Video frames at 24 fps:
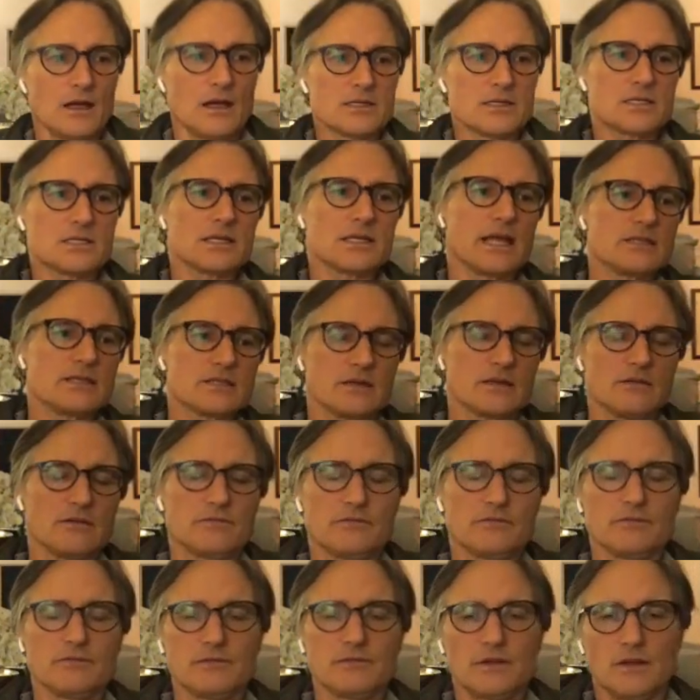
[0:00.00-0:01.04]
a sense
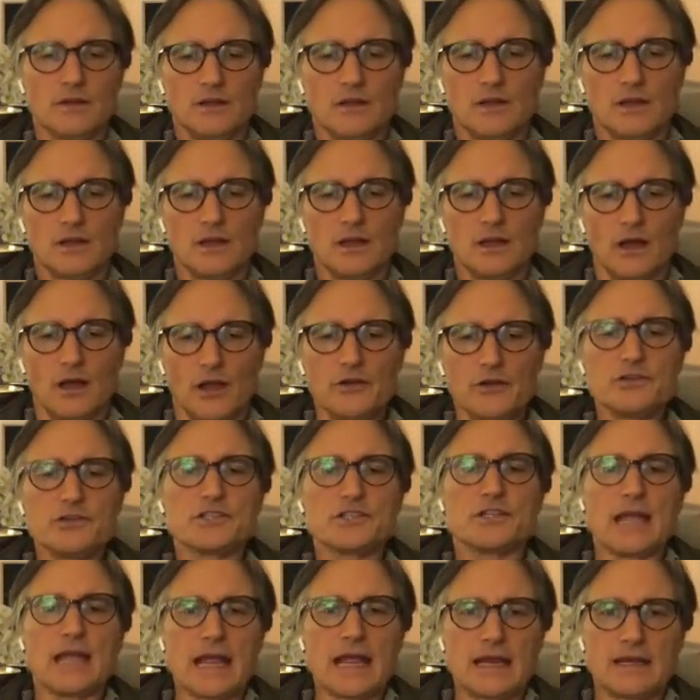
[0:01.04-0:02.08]
of
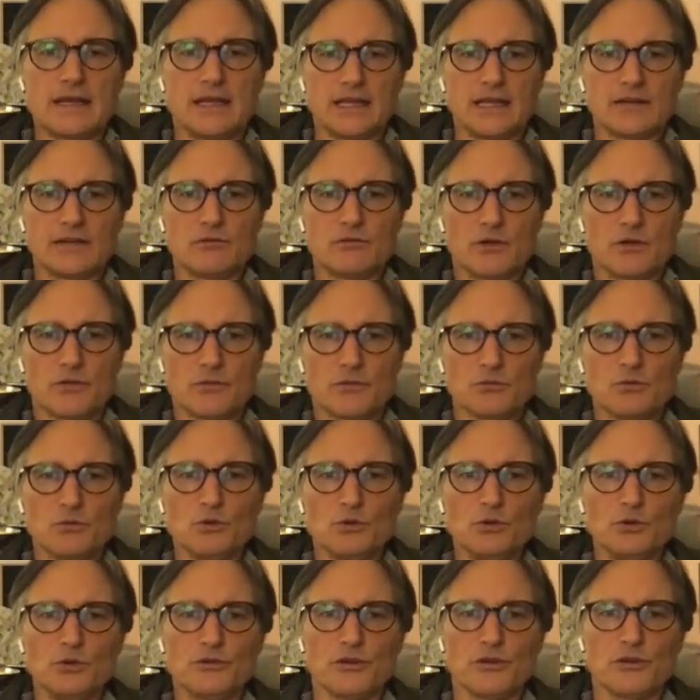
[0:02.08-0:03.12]
understanding of what the
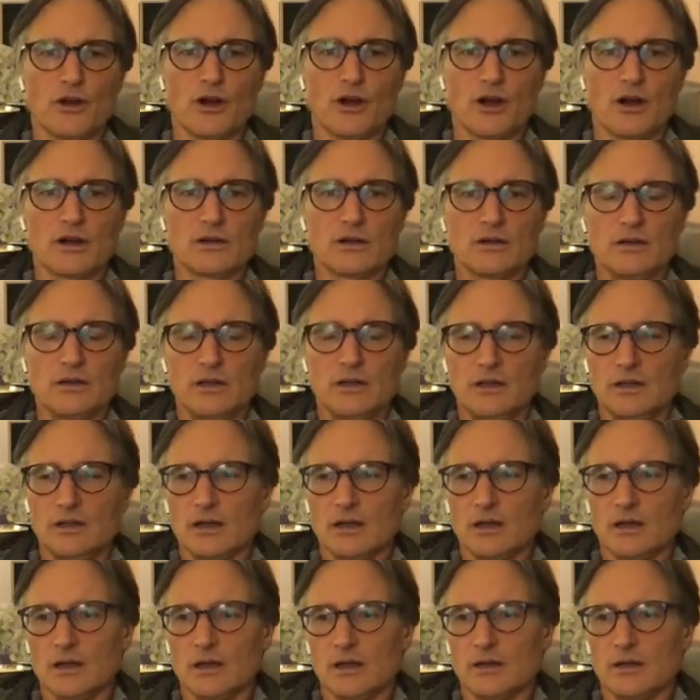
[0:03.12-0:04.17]
rules are
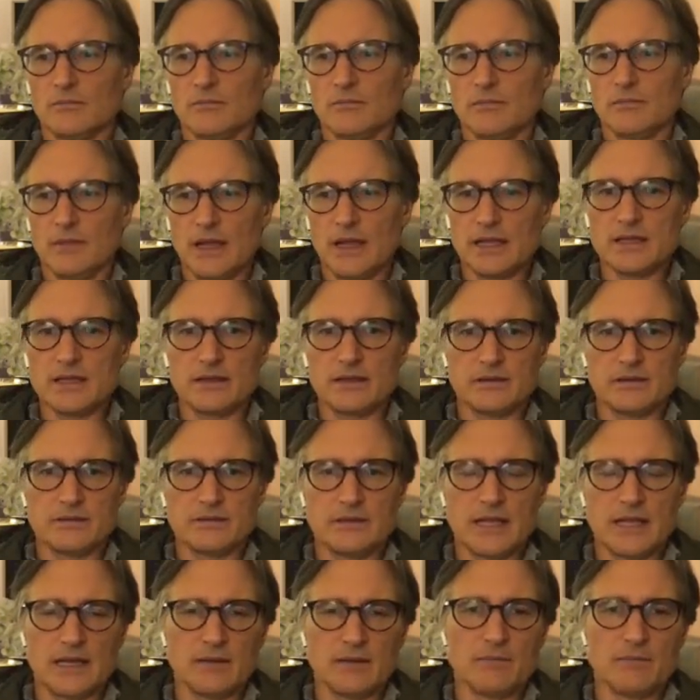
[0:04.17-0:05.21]
um,
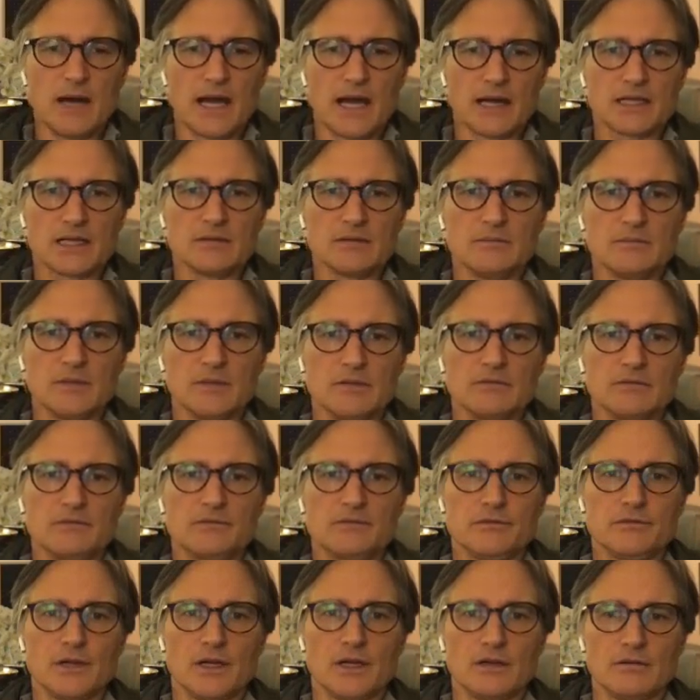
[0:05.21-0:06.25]
and and a modicum of,
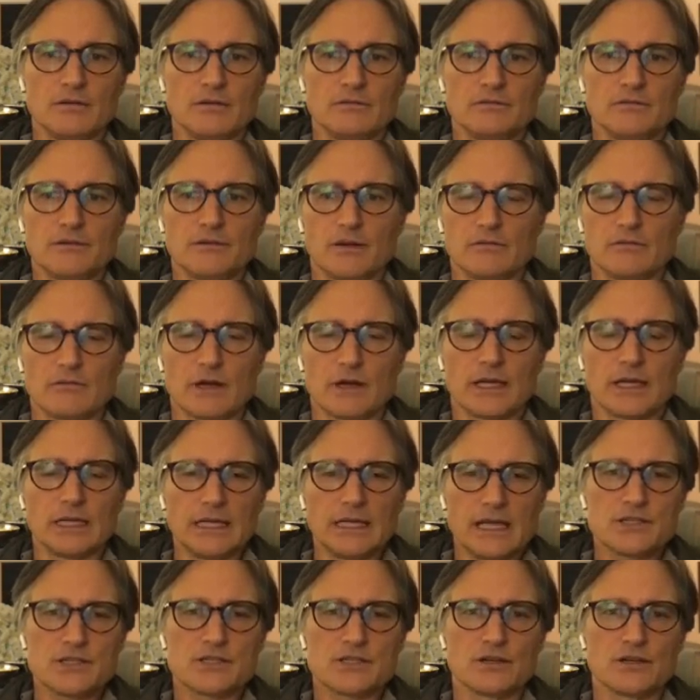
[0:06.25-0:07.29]
of, of
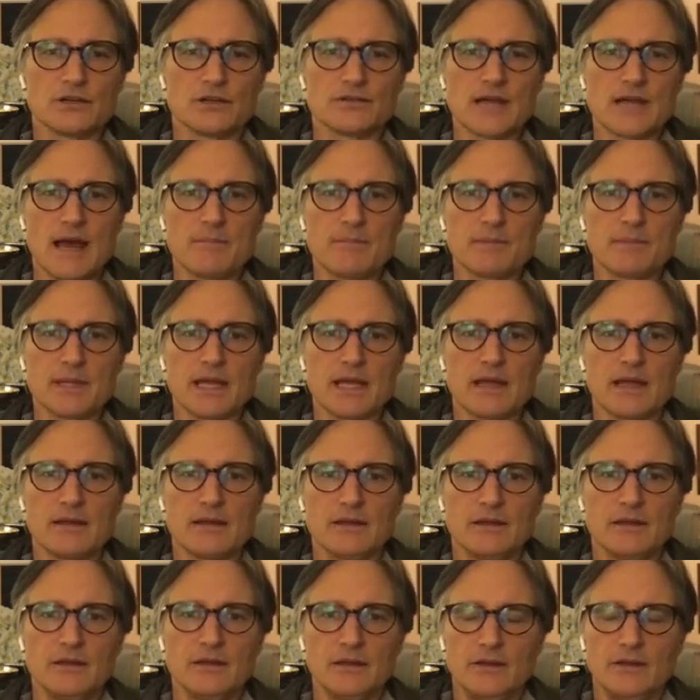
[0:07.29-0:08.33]
regulation on top of that.
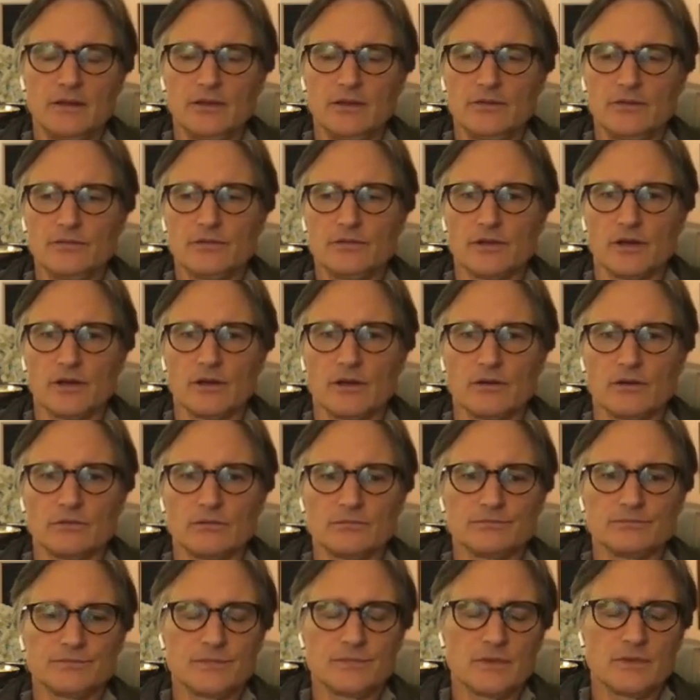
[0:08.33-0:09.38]

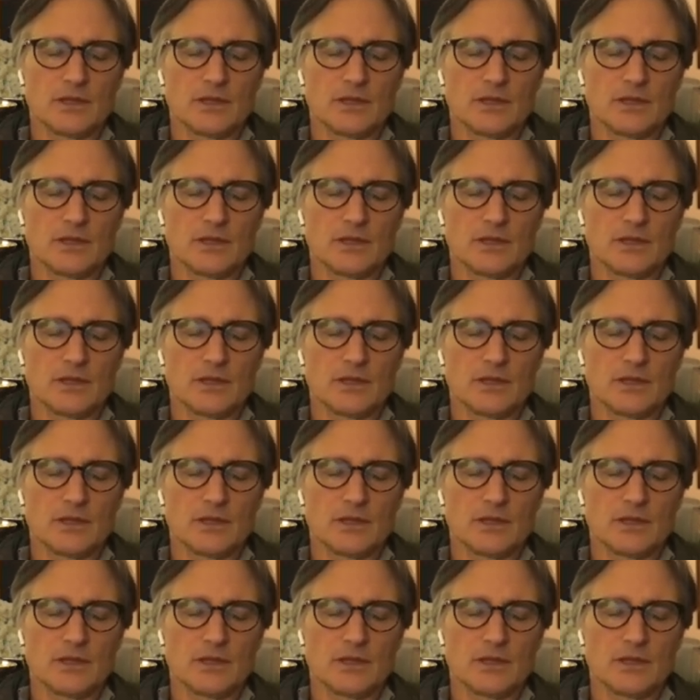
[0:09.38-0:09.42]
So,